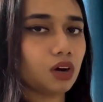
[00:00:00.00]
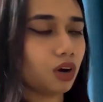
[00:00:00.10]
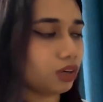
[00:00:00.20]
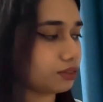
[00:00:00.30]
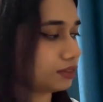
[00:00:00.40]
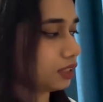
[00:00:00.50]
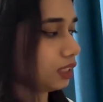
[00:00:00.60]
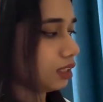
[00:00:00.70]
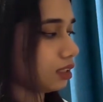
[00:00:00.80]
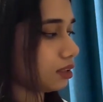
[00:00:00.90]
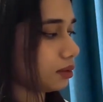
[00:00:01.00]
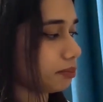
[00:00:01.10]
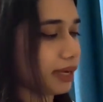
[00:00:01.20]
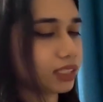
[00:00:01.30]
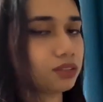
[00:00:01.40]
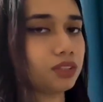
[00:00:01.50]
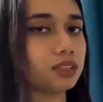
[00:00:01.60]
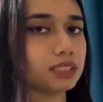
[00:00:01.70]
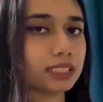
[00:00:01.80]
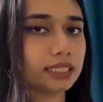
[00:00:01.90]
of the
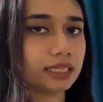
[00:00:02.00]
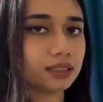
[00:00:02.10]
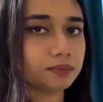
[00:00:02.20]
bacterial DNA,